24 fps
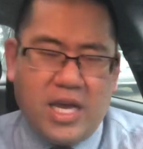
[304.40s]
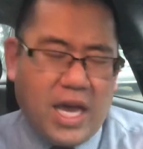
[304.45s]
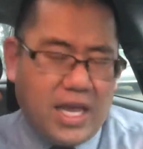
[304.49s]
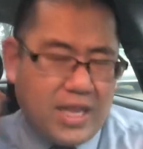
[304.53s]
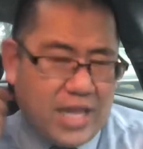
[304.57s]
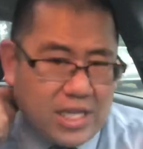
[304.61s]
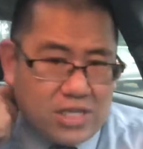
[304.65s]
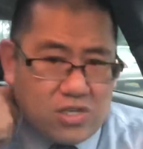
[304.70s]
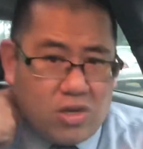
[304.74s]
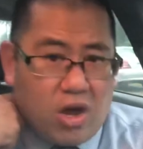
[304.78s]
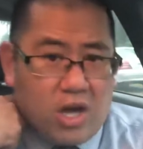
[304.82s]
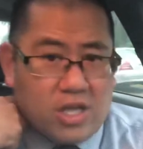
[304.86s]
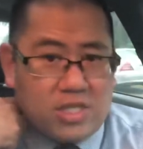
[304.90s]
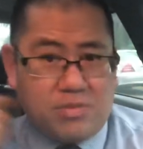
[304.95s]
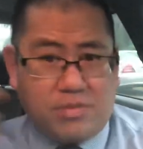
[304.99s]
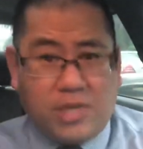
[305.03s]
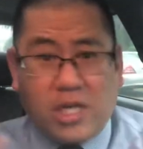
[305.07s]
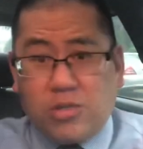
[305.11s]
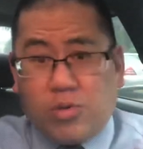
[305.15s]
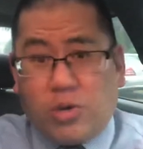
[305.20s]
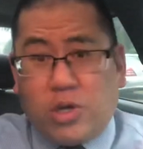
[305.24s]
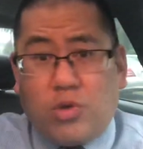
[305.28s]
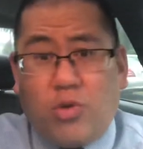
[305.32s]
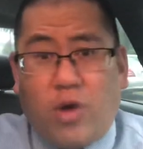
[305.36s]
and that's awesome.
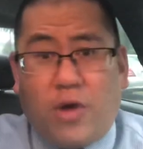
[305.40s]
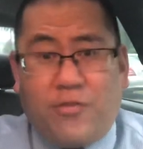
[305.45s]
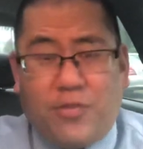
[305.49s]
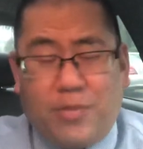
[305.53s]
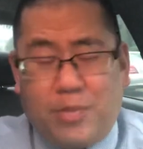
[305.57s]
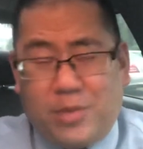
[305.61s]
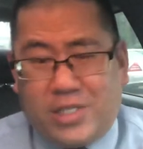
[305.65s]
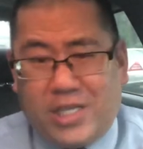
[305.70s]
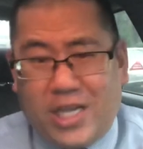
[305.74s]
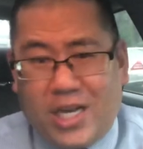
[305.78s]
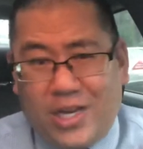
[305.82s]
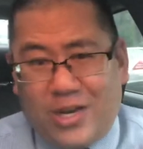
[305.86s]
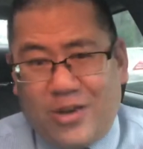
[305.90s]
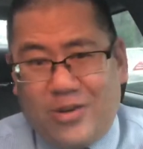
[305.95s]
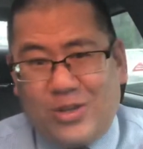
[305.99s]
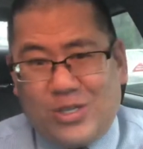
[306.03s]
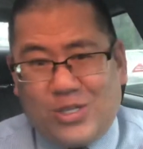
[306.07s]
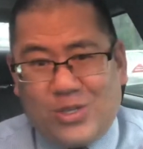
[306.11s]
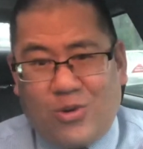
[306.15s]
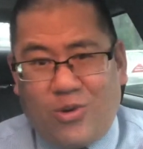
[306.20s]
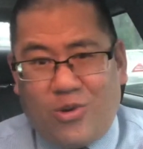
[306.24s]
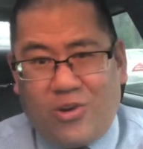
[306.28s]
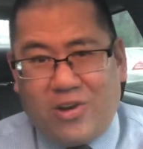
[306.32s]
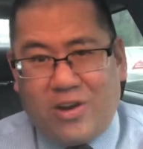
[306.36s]
That's what you want from a secondary
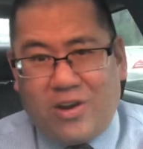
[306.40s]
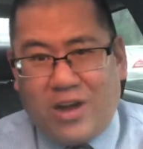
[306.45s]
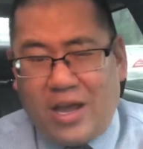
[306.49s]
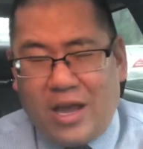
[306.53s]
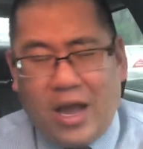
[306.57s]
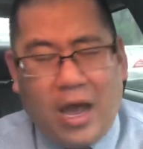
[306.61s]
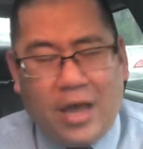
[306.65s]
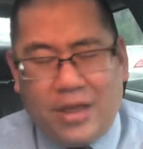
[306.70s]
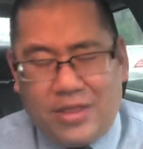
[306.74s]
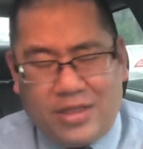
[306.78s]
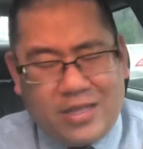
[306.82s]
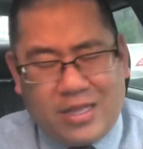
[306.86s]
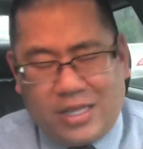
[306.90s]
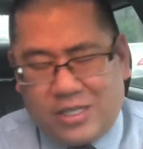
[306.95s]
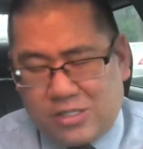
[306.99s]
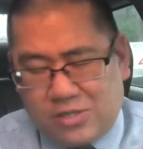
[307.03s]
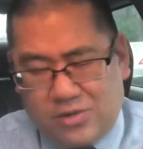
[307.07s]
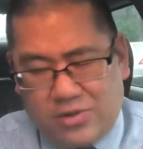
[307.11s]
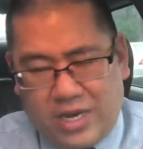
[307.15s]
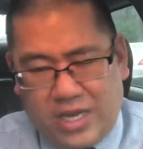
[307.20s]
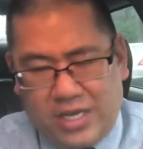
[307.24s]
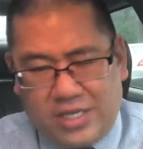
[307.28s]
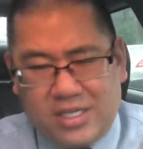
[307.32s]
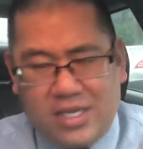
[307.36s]
scorer. I think that's
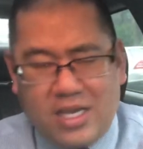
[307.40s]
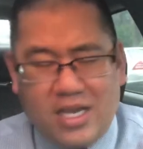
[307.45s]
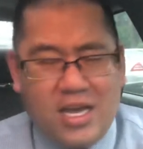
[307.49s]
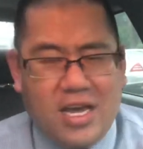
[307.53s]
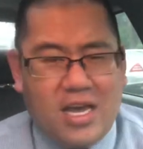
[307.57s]
great.